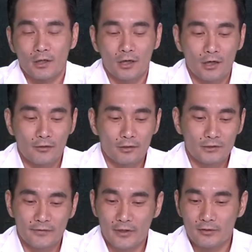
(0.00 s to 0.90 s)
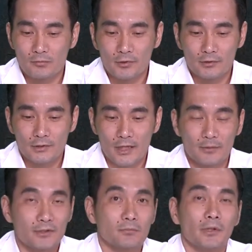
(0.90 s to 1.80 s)
All those variables come
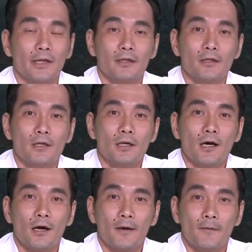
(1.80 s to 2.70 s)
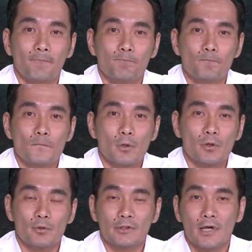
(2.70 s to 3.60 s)
into play when
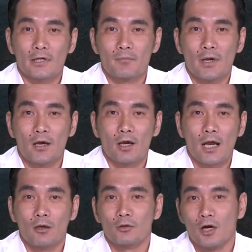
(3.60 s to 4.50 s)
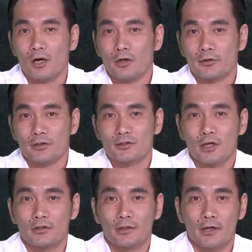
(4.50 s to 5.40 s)
we're talking about how long your
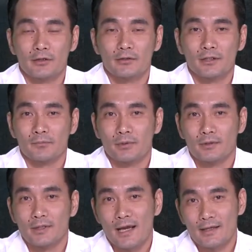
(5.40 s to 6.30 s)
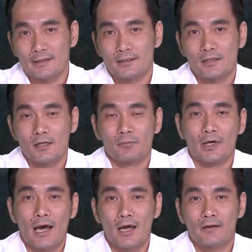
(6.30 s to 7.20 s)
soldering iron tip lasts.
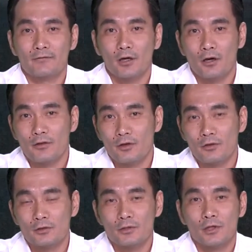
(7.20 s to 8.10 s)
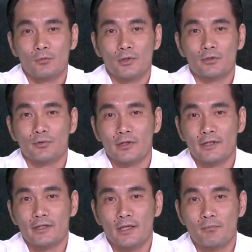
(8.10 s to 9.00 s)
But out of all those, what's
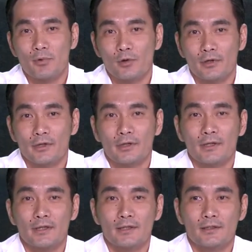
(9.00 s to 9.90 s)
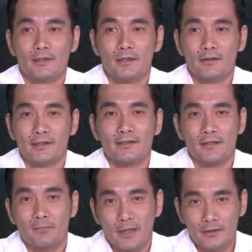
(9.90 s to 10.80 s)
really important is the
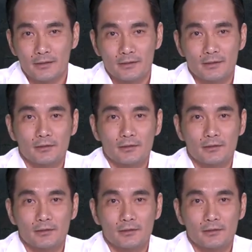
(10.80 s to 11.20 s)
tip maintenance.